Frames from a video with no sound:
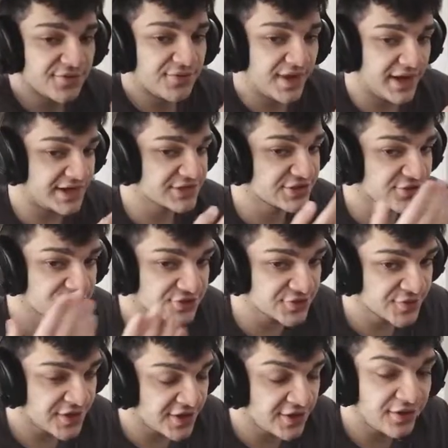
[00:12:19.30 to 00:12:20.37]
I showed you
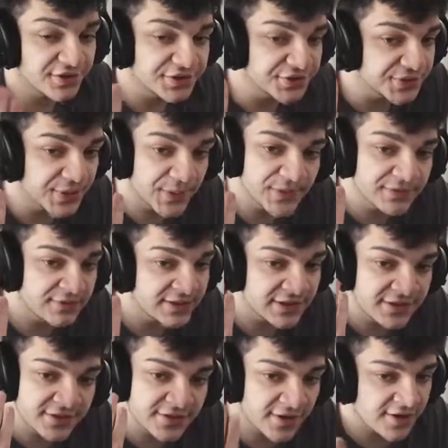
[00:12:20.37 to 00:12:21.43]
all, you don't even need a
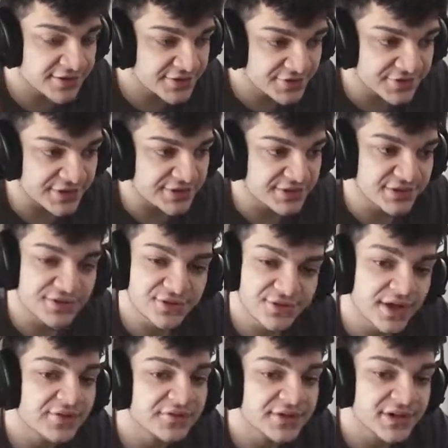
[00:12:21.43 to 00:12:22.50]
taunt unit. You don't
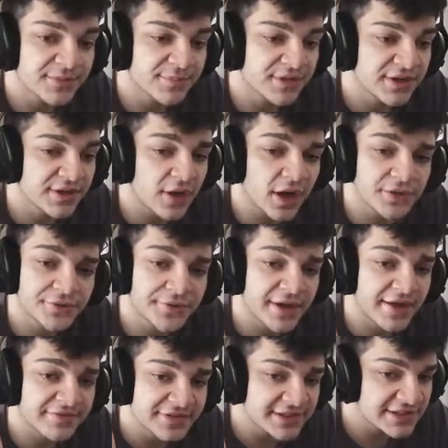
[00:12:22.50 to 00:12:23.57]
have to complain, I don't
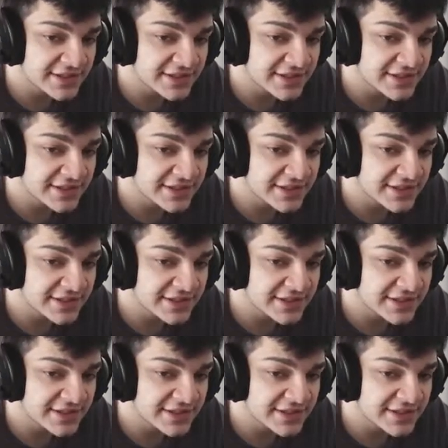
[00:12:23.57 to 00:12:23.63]
have healing